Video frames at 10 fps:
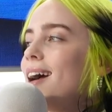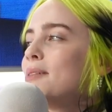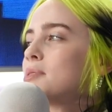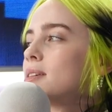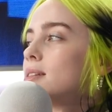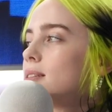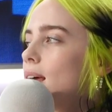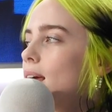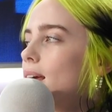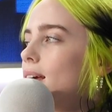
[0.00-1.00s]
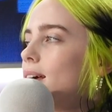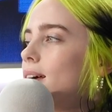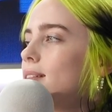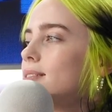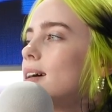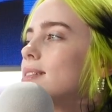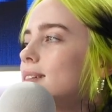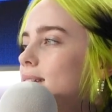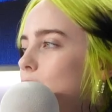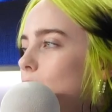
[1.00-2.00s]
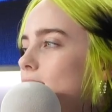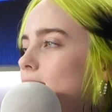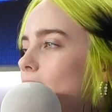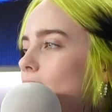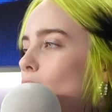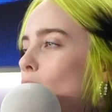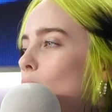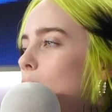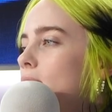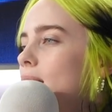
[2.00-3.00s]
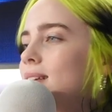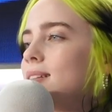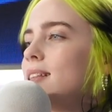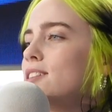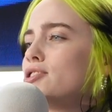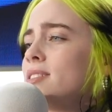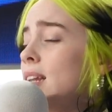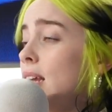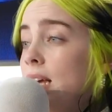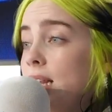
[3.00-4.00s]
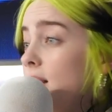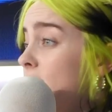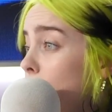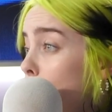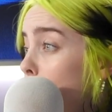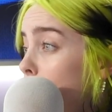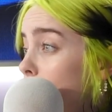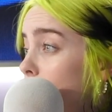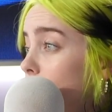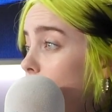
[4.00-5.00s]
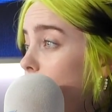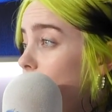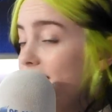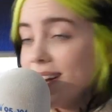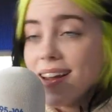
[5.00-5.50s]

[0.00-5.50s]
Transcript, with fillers: I was going to say London is my second home, and I accidentally just said Lizzo and then